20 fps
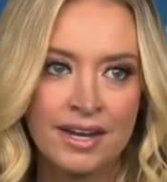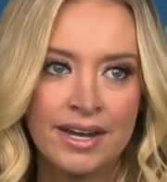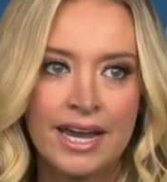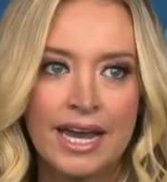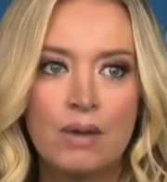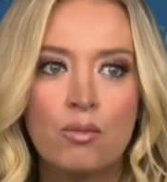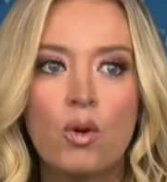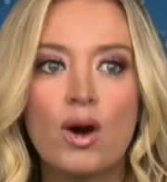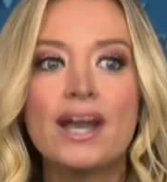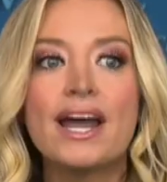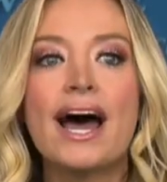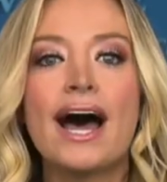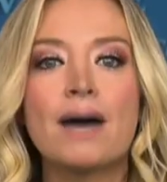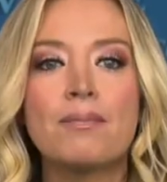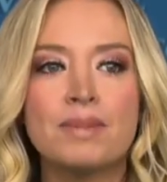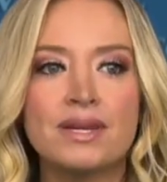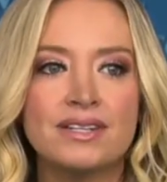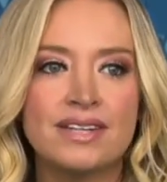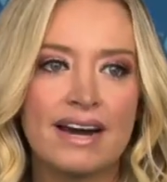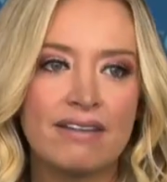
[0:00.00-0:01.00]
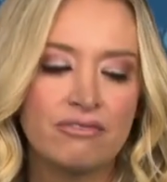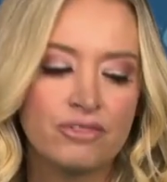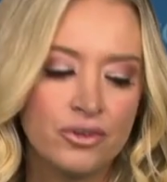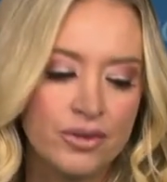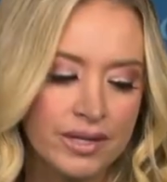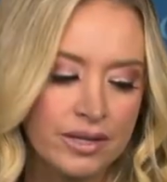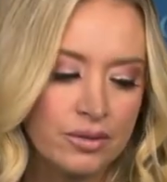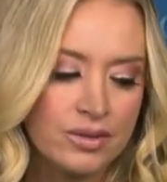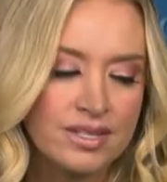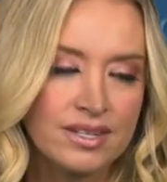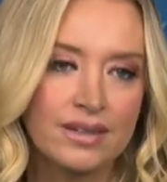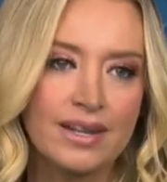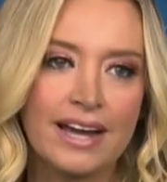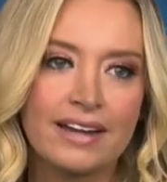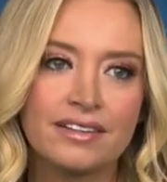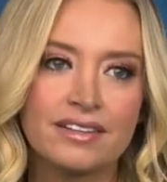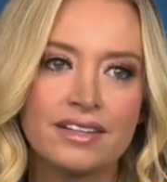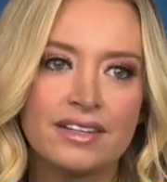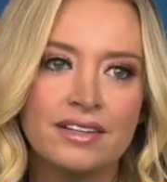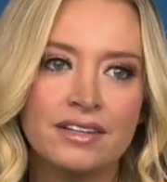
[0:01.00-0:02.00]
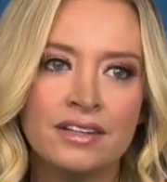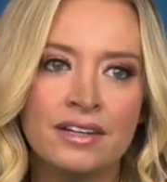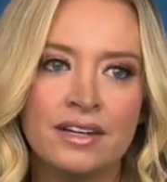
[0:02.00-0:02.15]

And what happened after he was elected?